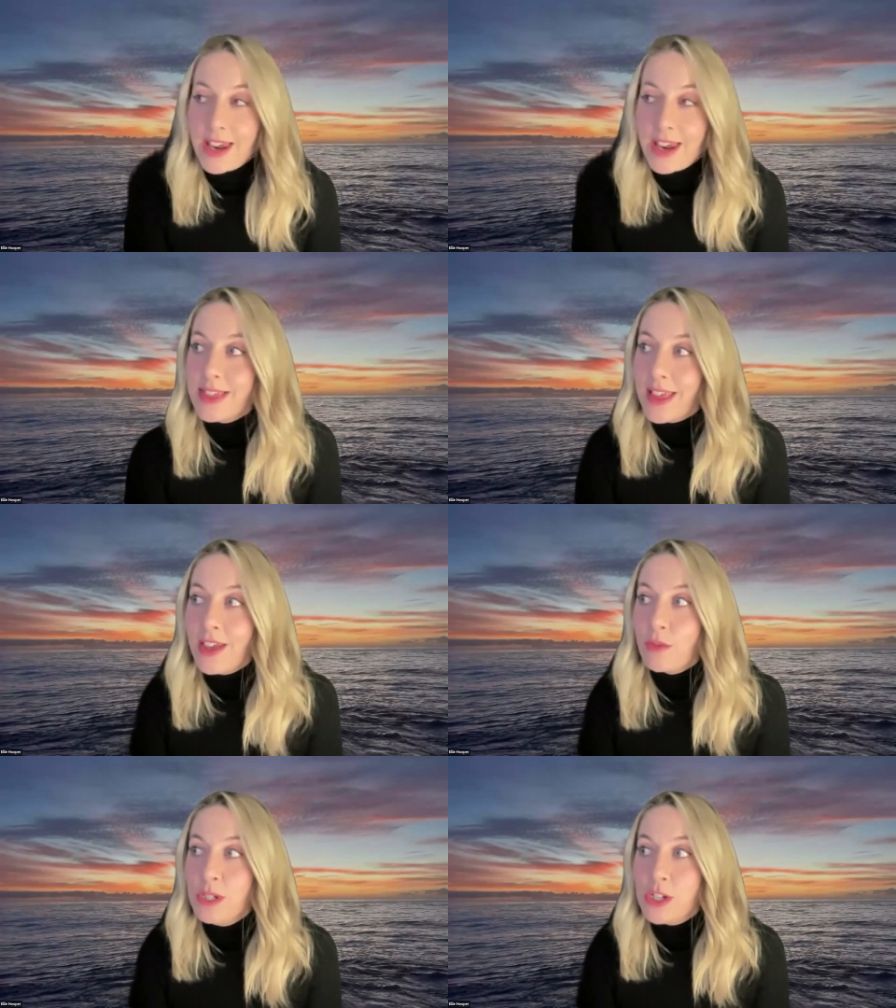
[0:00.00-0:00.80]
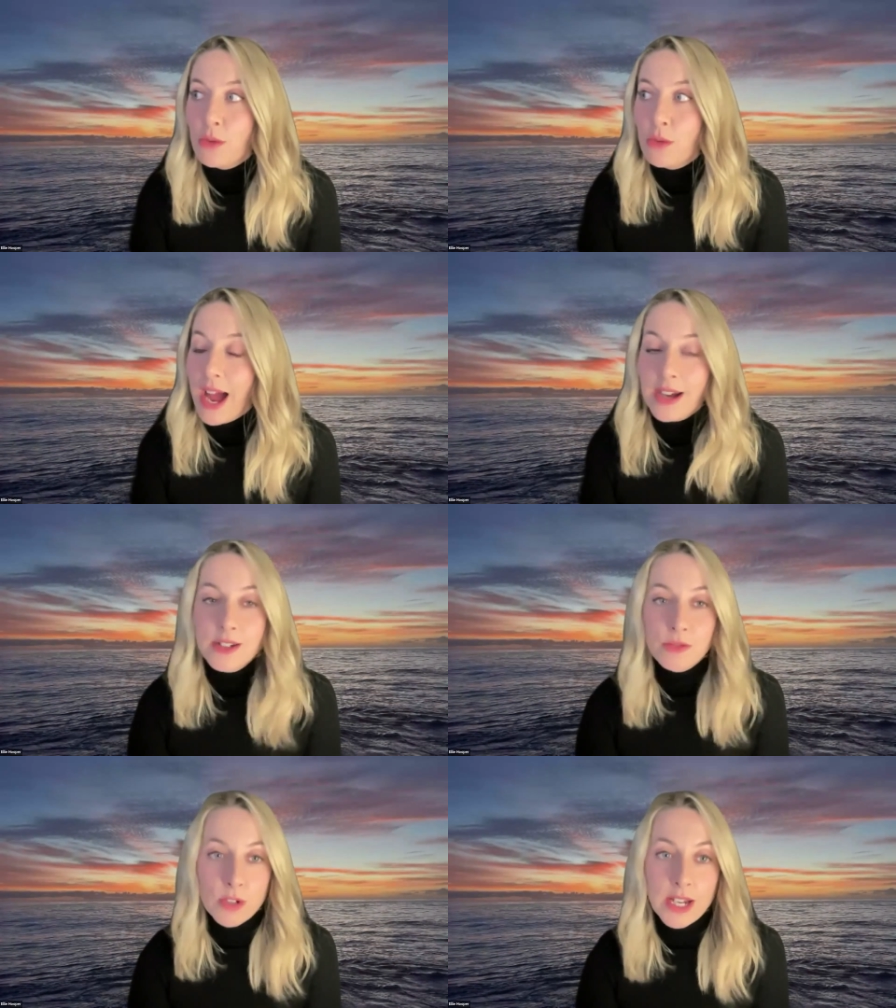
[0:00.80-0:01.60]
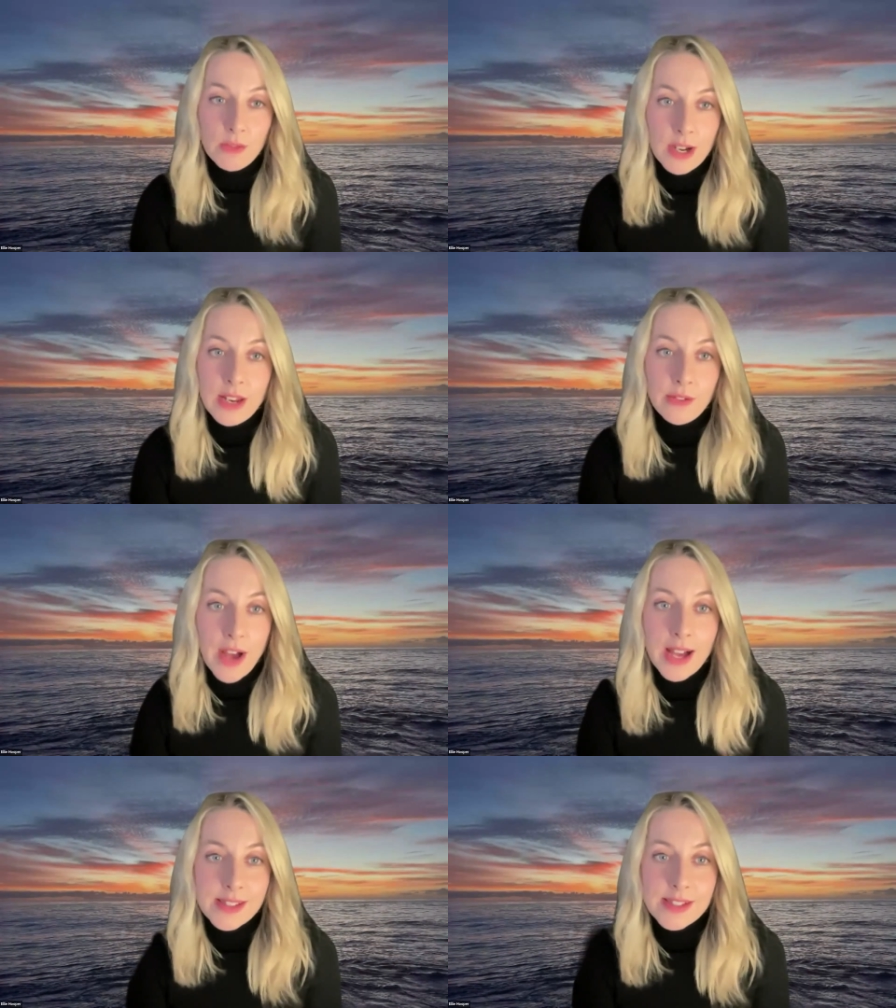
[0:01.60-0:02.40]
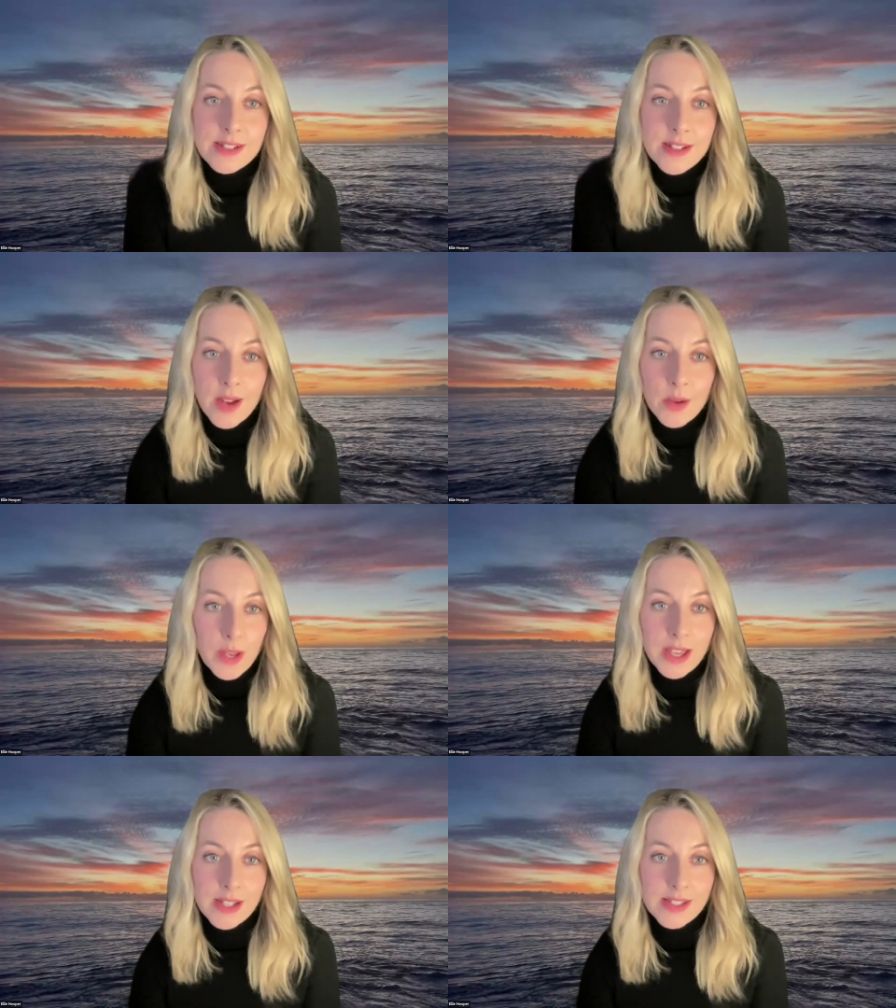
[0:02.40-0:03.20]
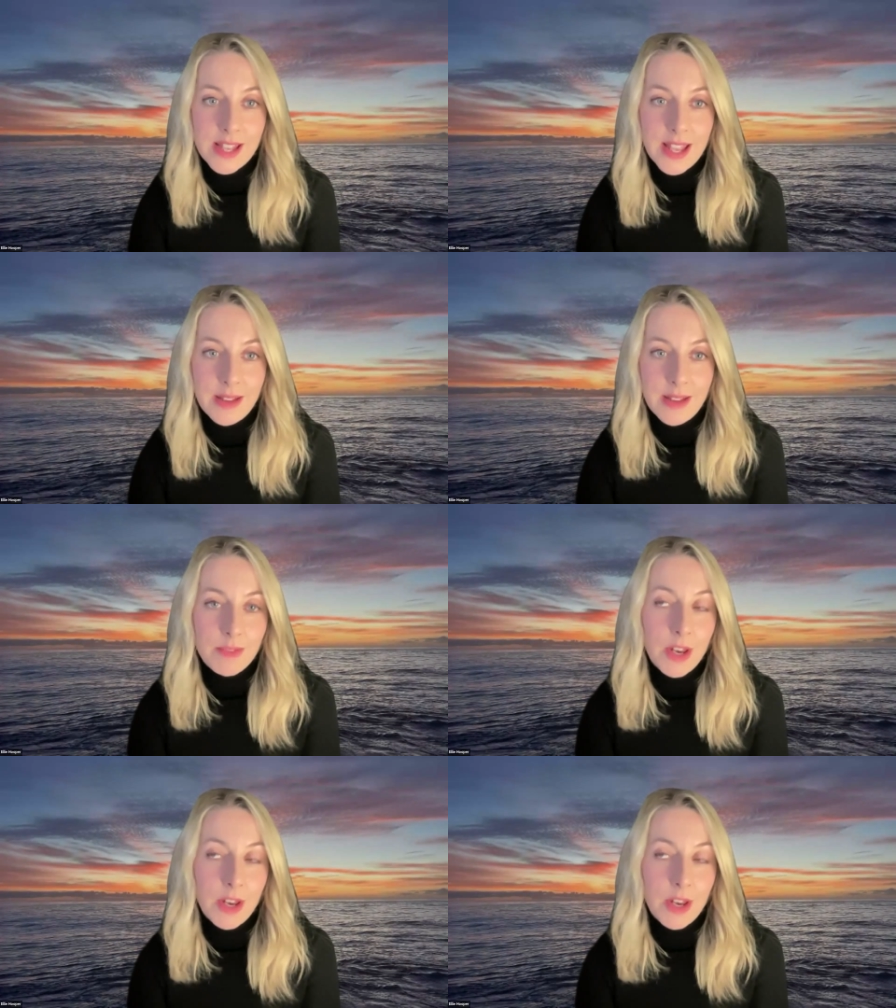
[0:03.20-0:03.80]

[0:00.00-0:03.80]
And I think if we don't act really, really fast, like, we're going to see,